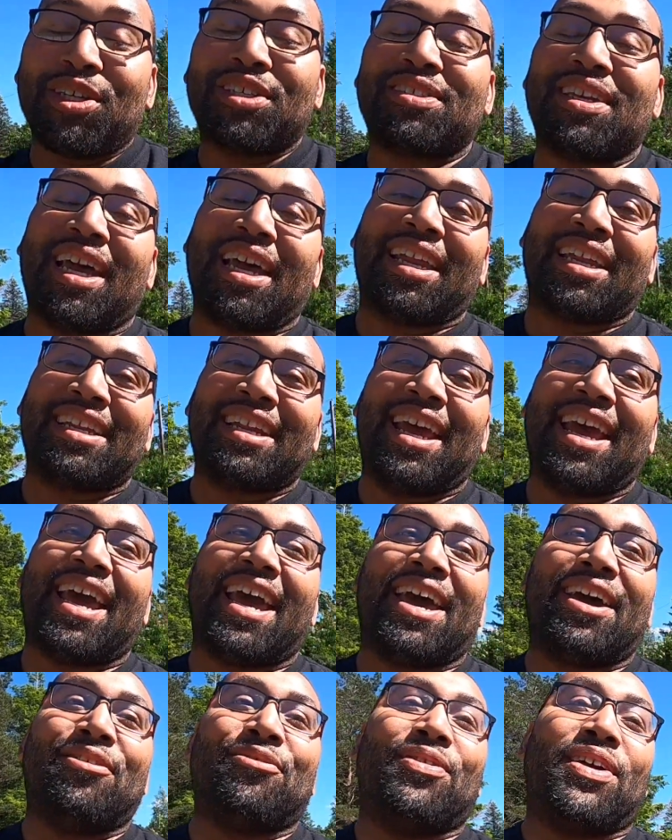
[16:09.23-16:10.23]
exciting to
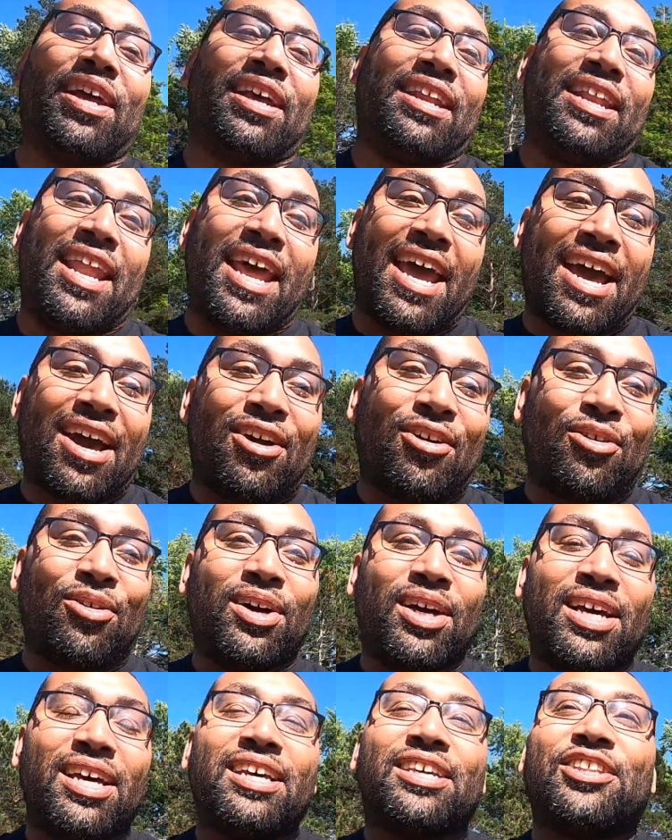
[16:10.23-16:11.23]
have and now
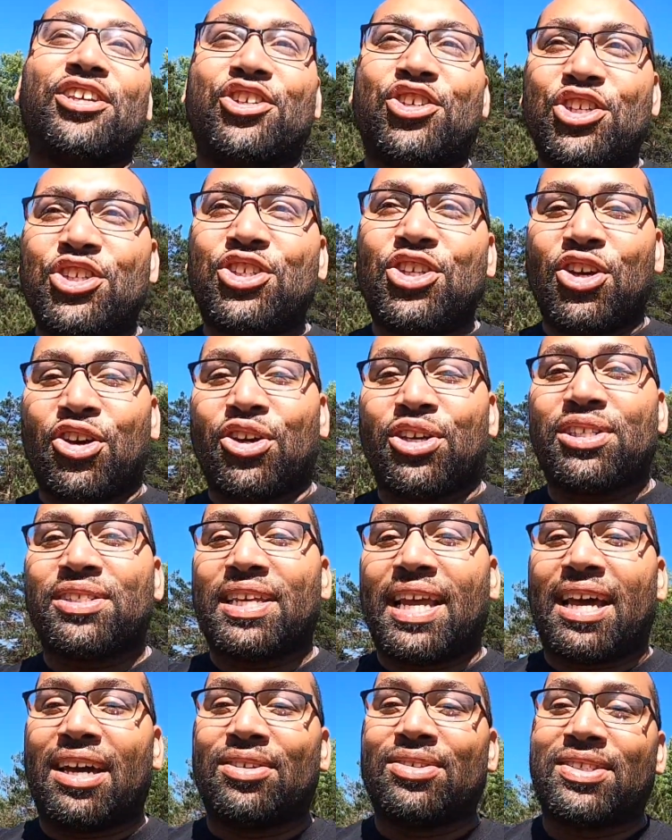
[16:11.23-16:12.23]
the GTR
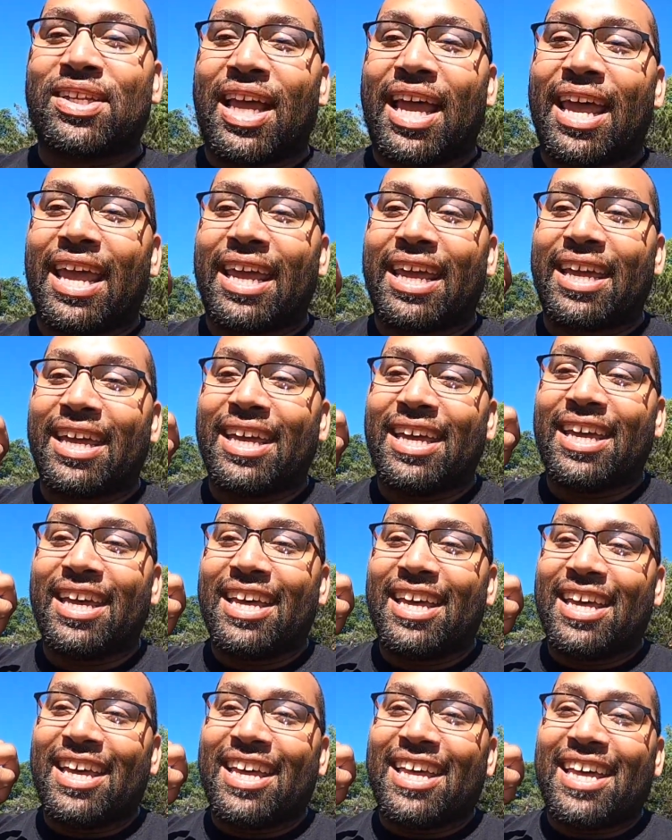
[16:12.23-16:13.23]
sounds like
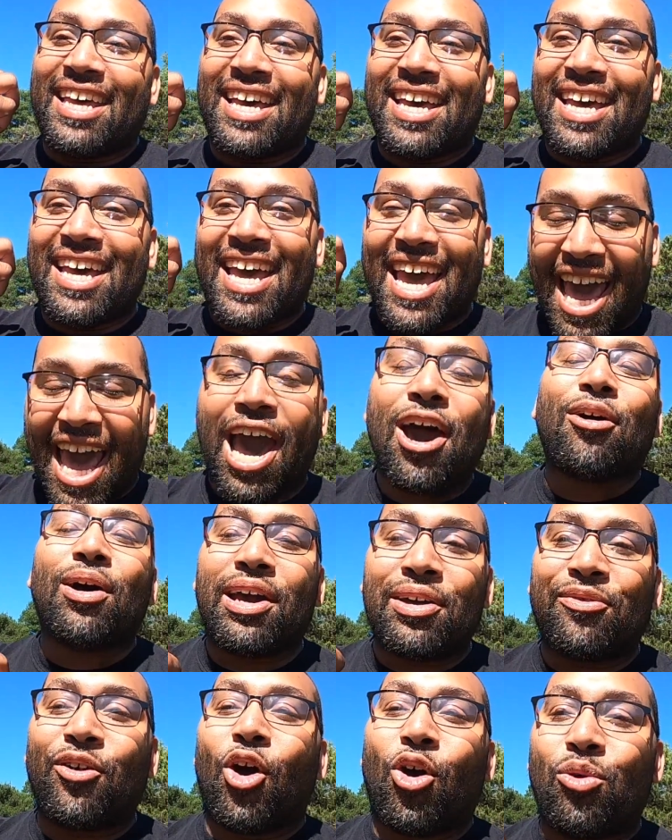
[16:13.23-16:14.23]
how
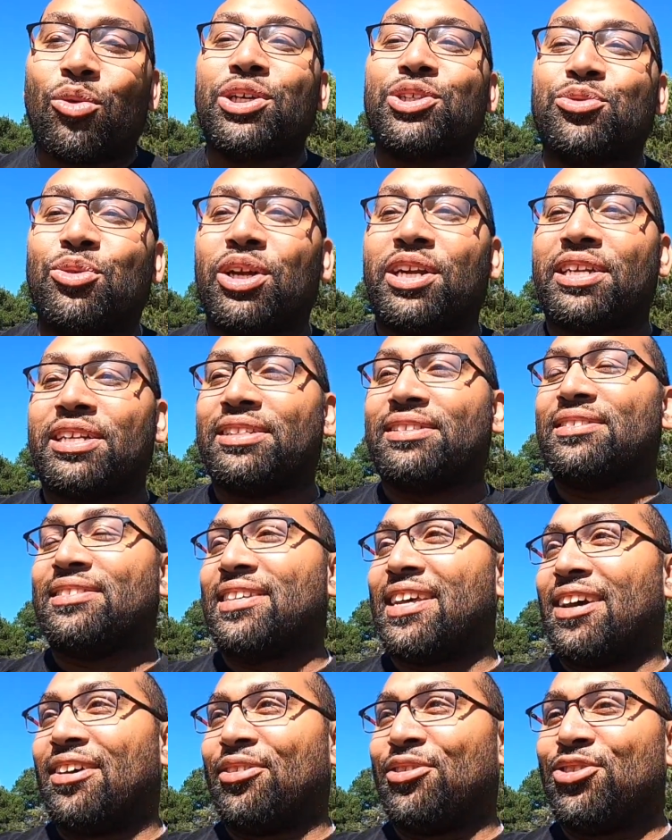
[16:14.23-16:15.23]
I've always wanted it to
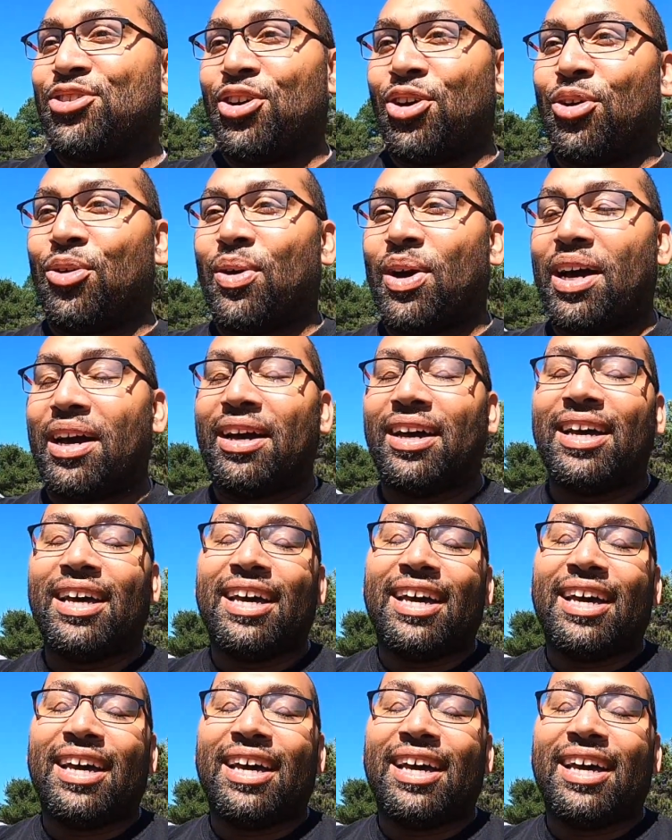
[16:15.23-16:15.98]
sound so uh,